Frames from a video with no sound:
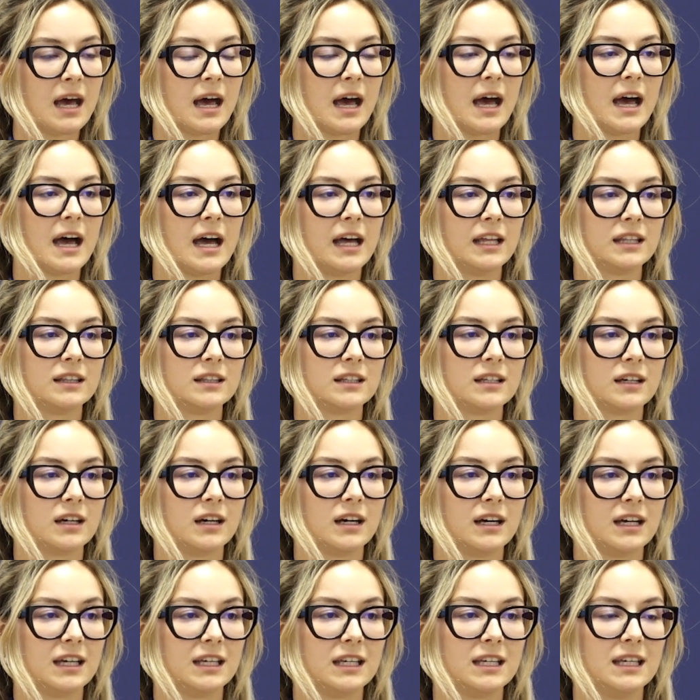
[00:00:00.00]
and
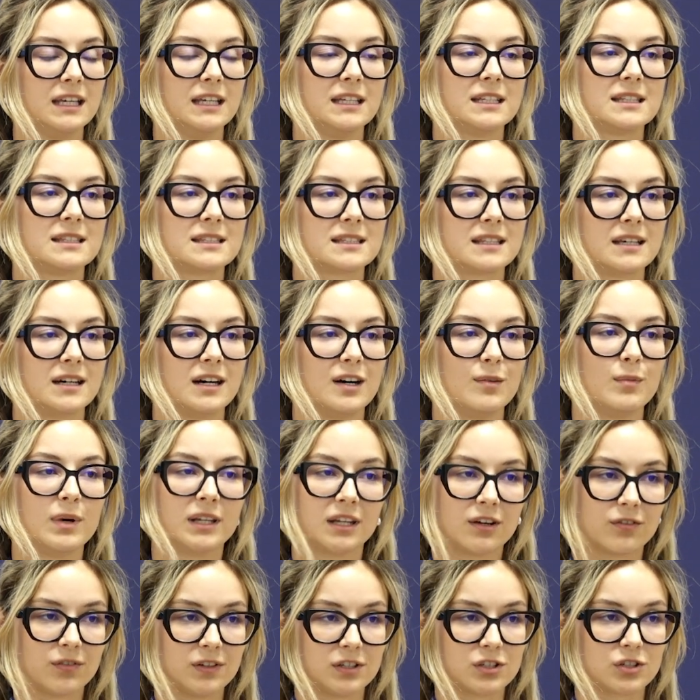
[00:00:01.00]
it's
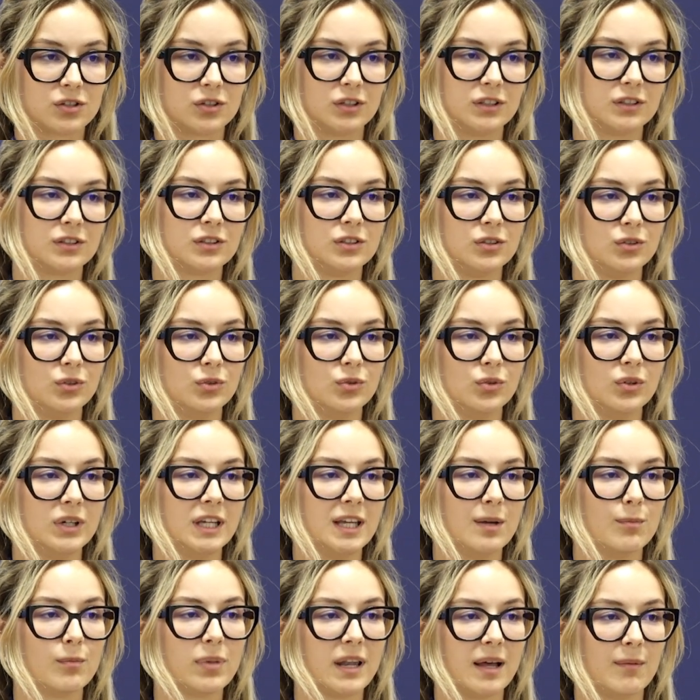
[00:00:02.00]
beneficial to
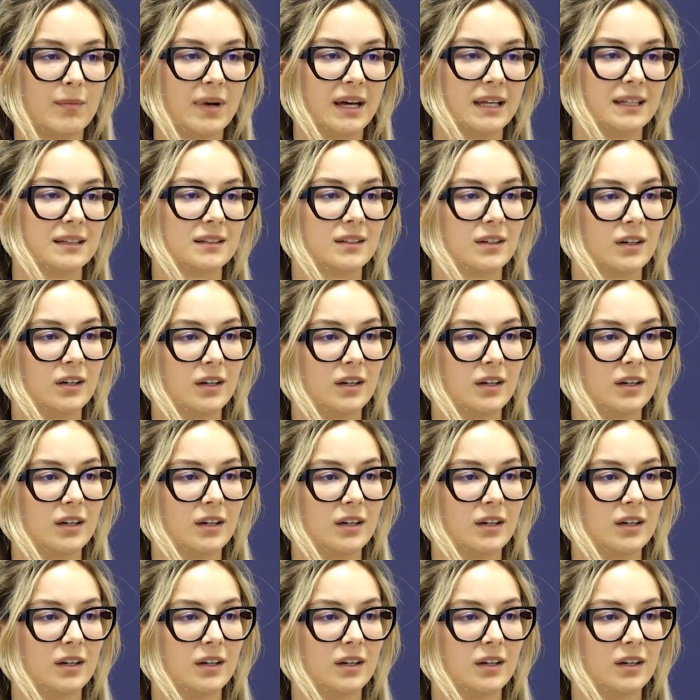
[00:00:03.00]
implement